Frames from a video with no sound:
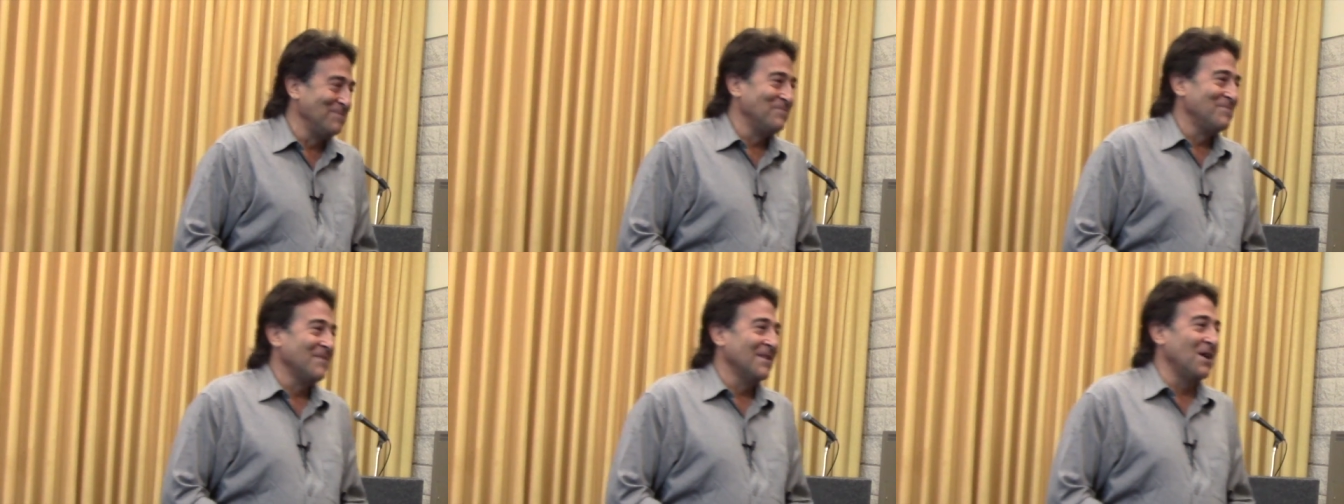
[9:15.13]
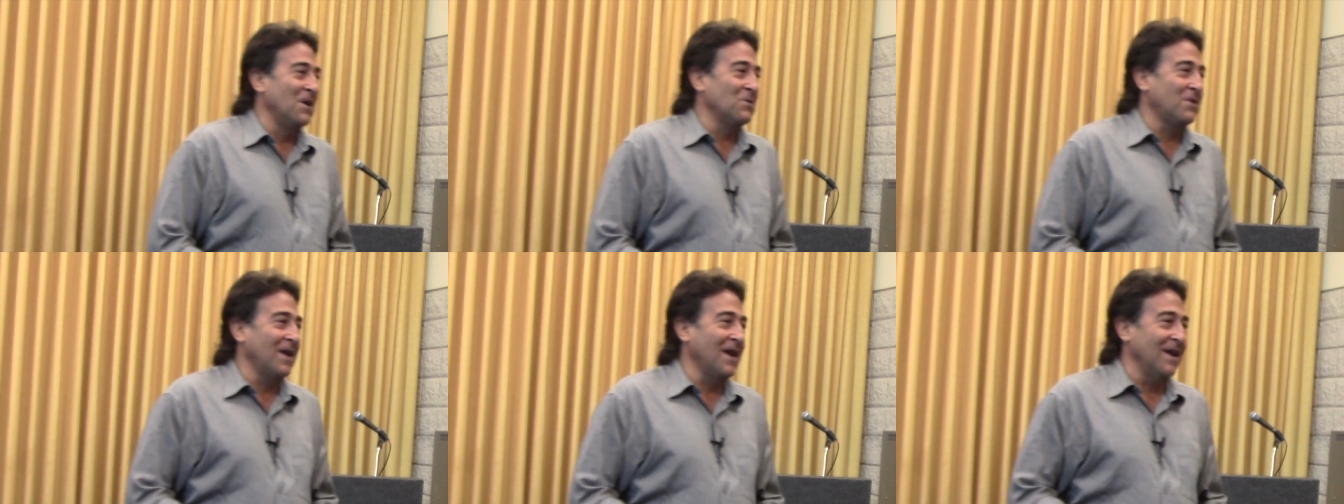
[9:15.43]

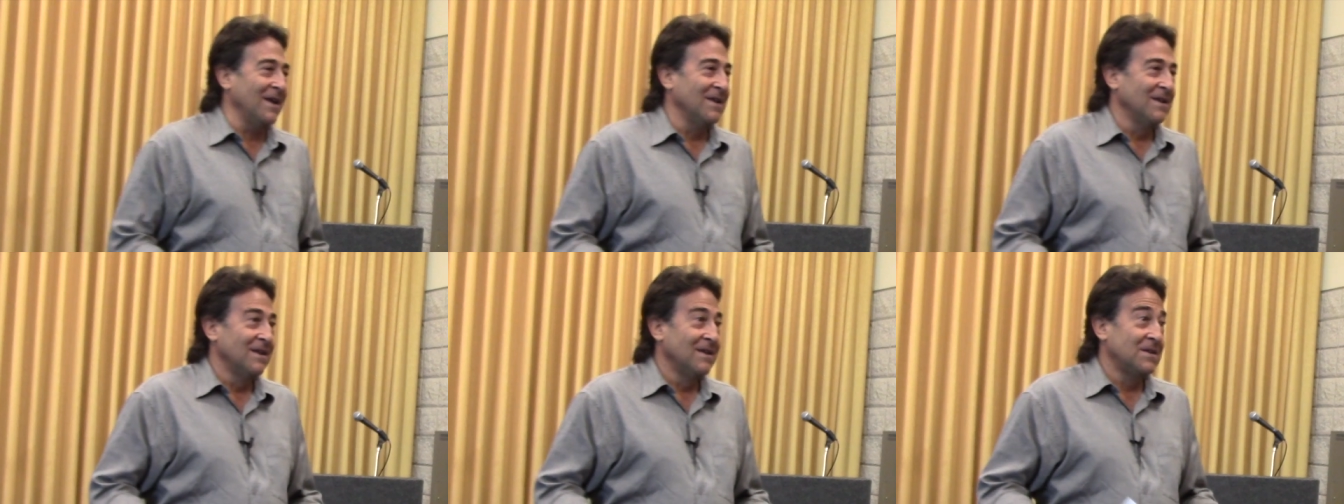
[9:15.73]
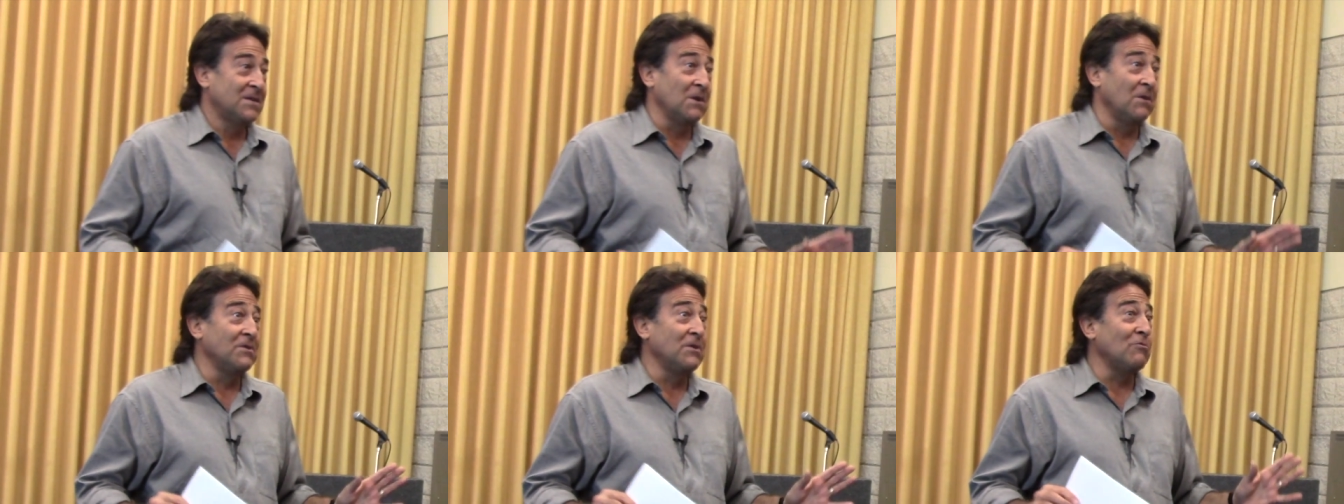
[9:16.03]
Okay,
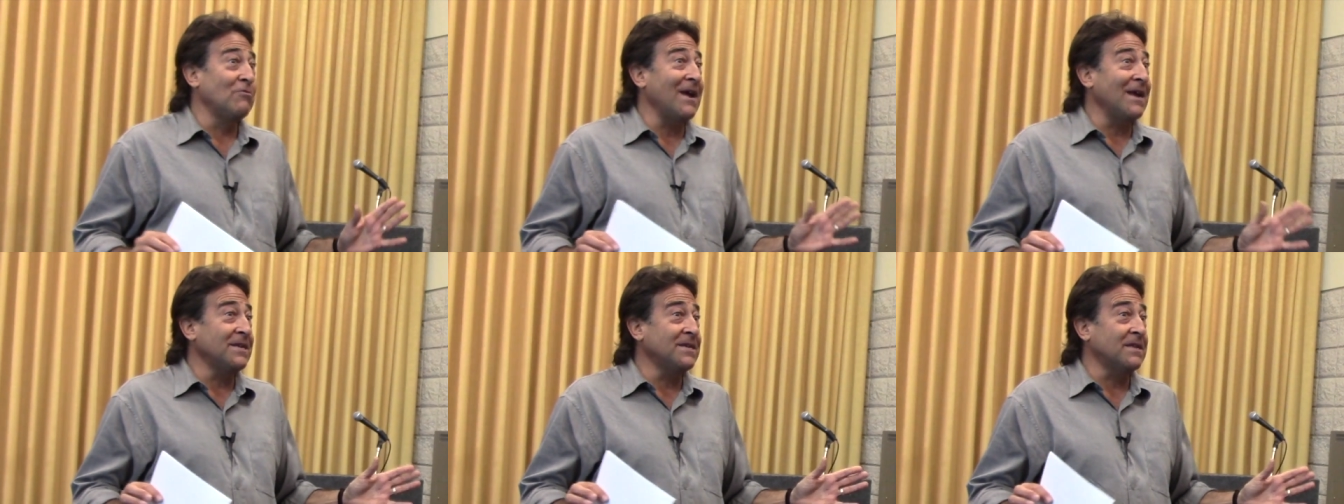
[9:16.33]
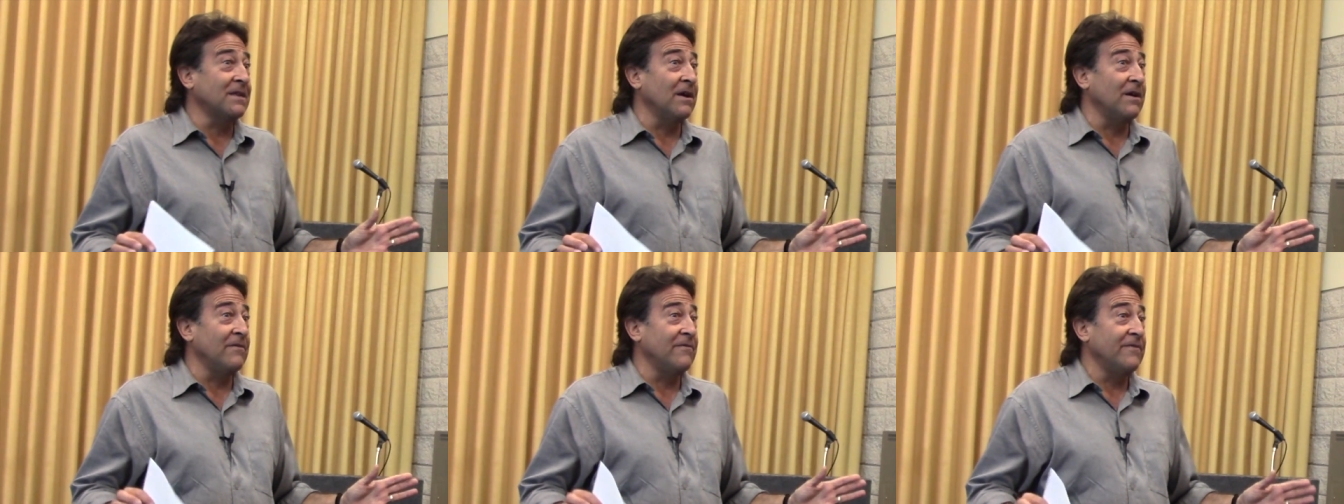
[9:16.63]
so the
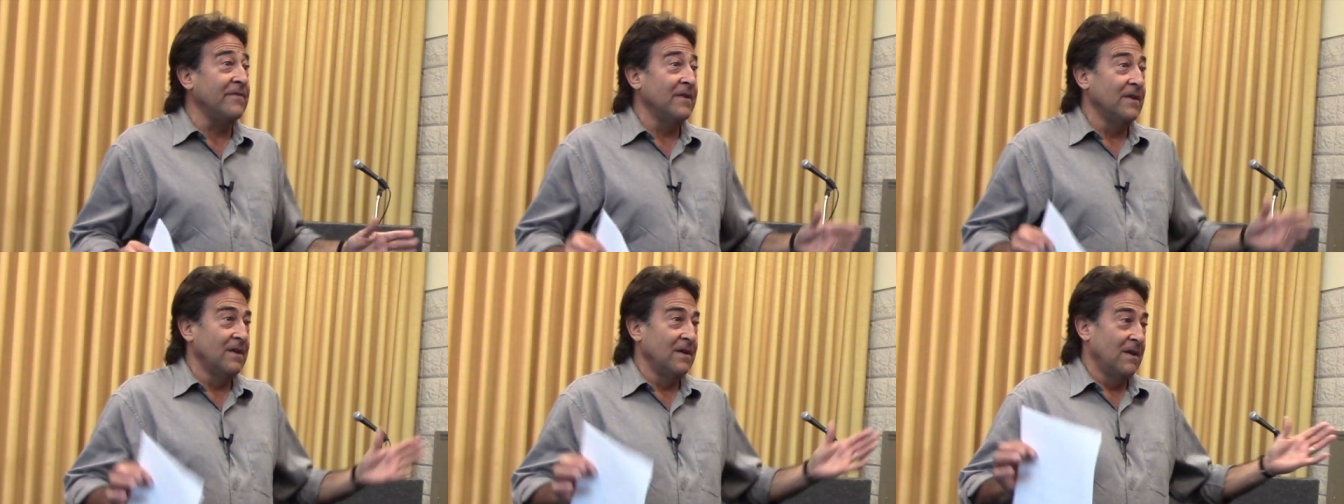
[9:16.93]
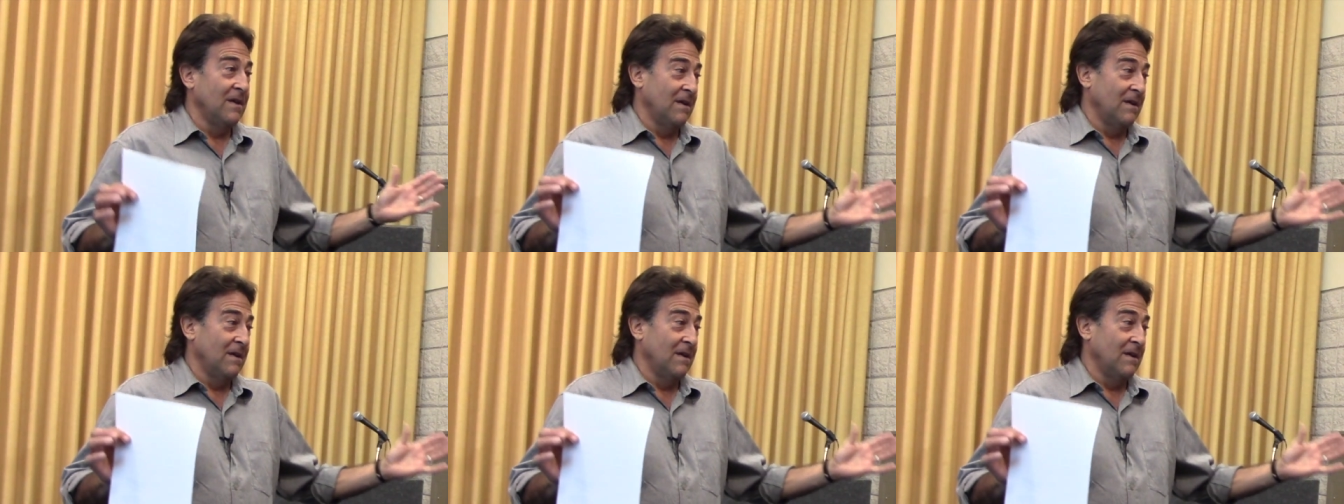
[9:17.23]
rest of